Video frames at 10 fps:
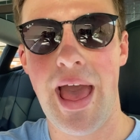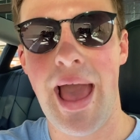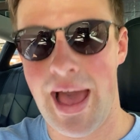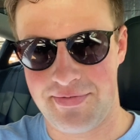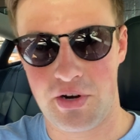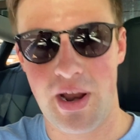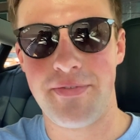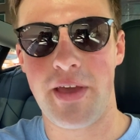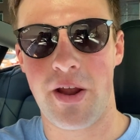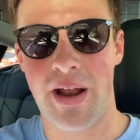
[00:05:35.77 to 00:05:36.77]
after I
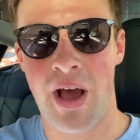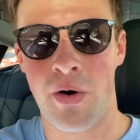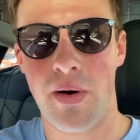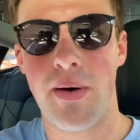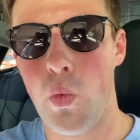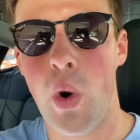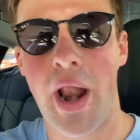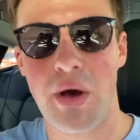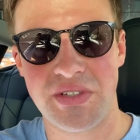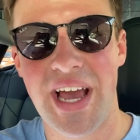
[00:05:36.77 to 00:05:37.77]
figured out what
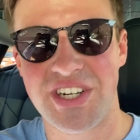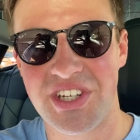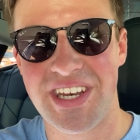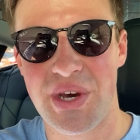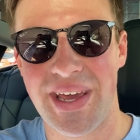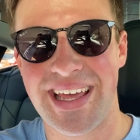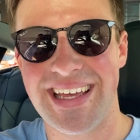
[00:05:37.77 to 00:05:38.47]
I was actually doing.